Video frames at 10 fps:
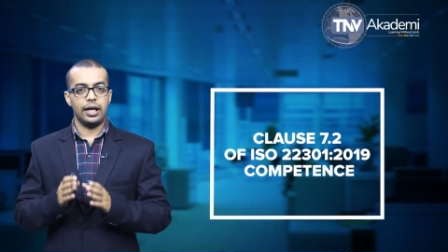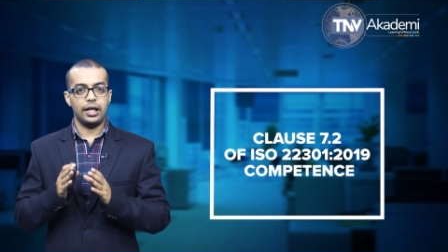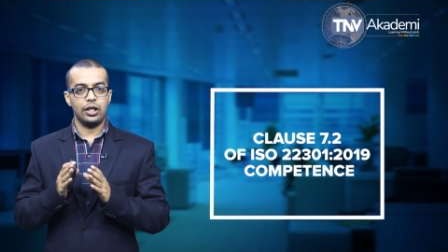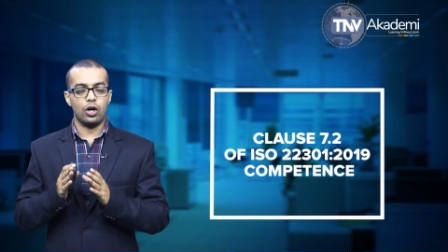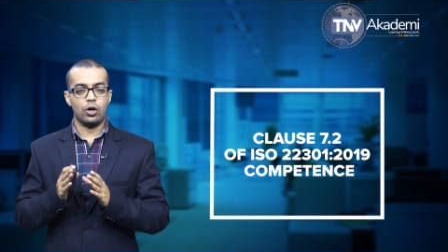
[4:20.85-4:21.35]

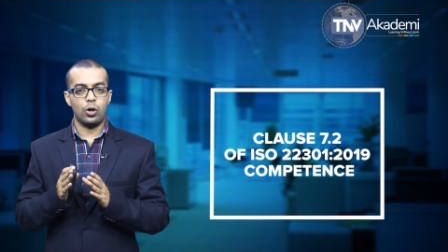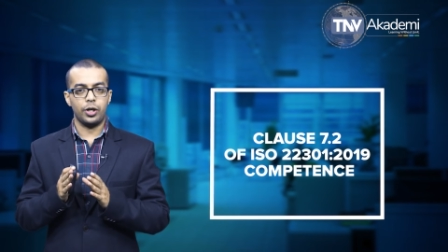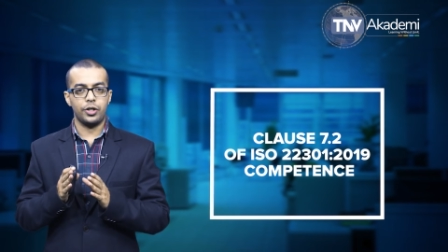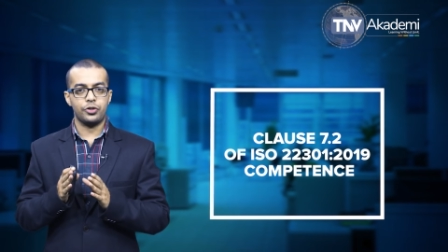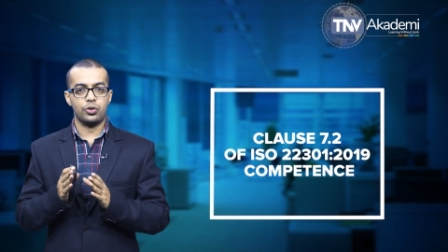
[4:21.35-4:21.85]
in
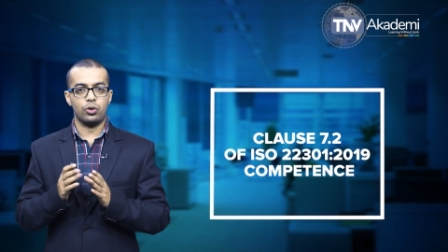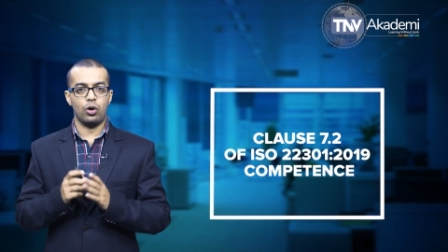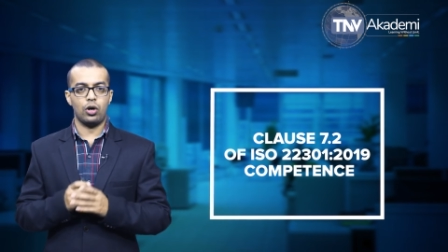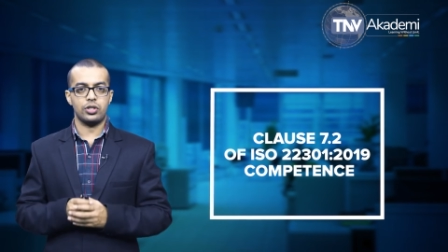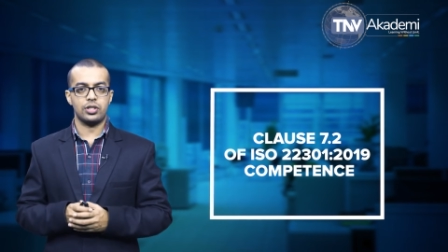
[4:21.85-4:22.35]
accordance to
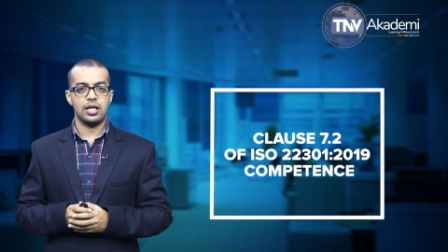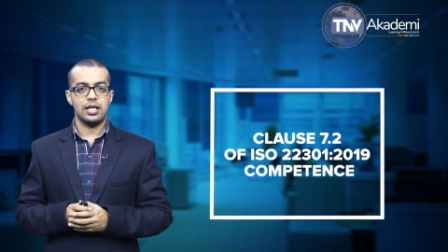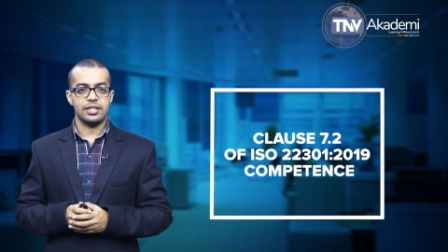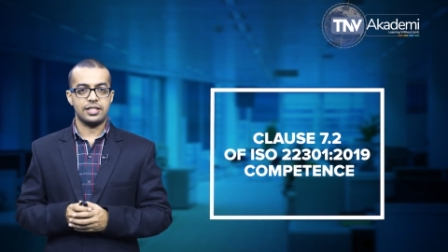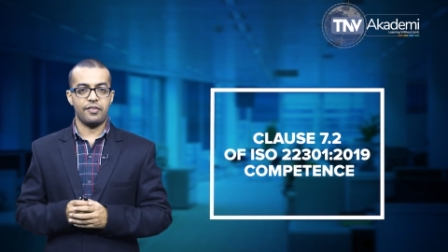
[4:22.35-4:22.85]
clause
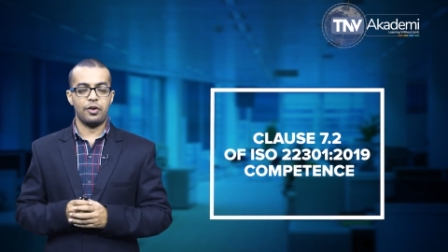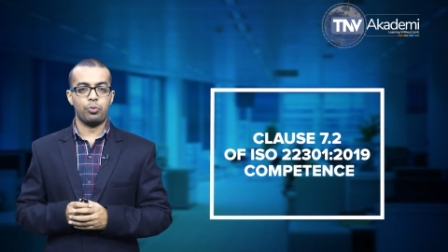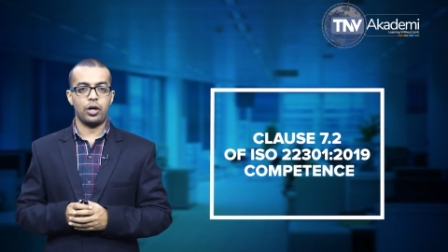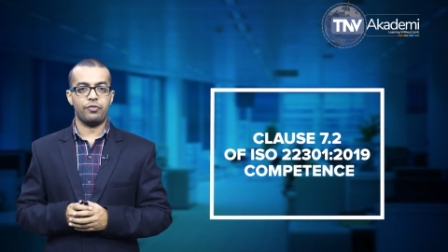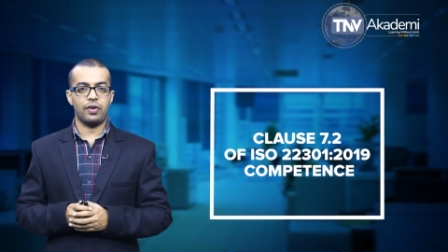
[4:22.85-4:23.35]

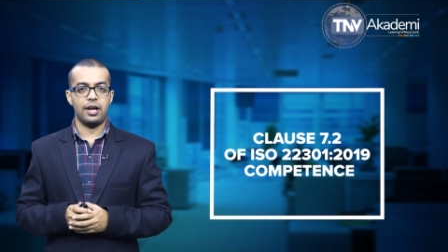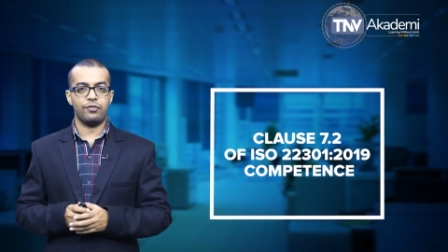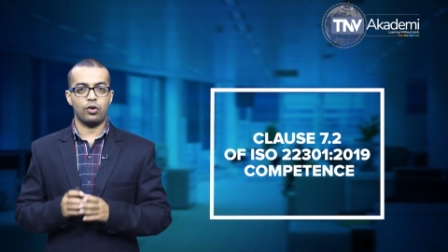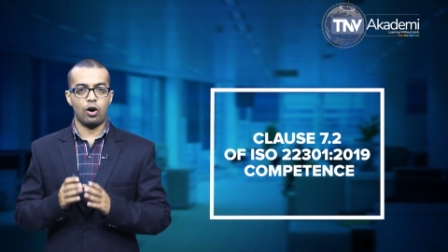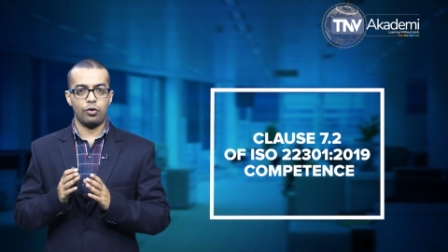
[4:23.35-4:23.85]
7.5
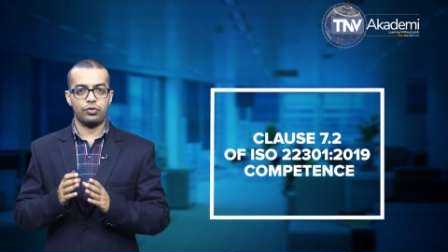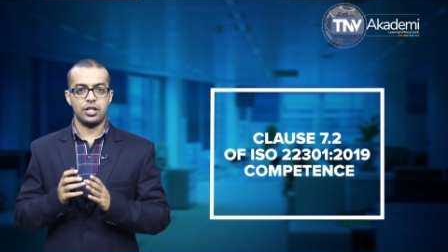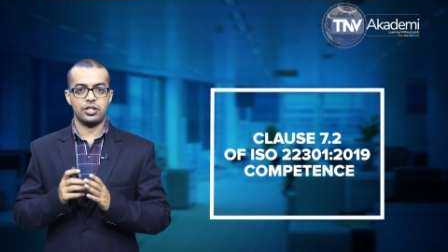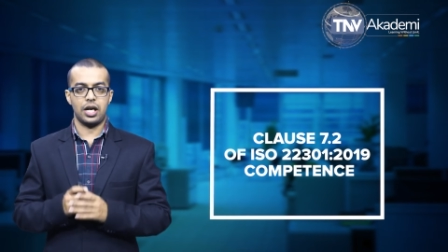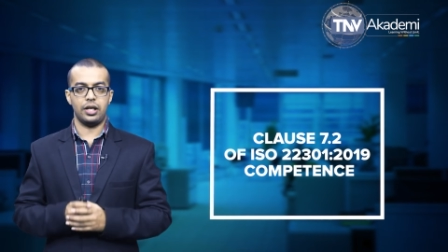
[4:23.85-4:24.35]
of the
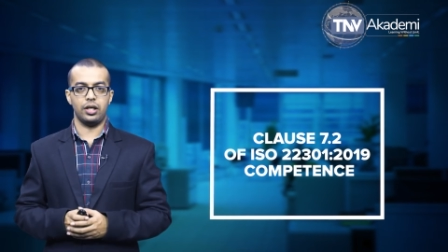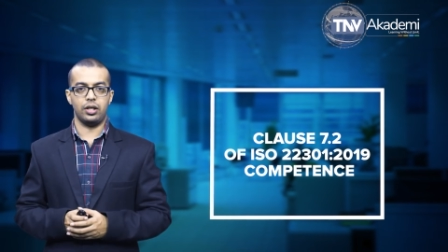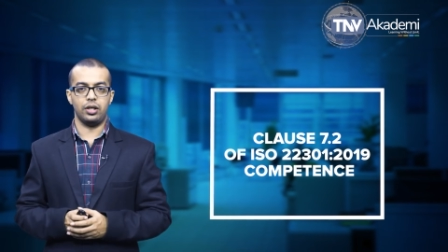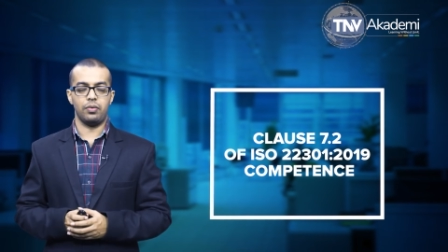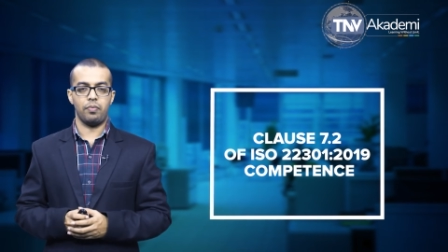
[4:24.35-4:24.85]
standard.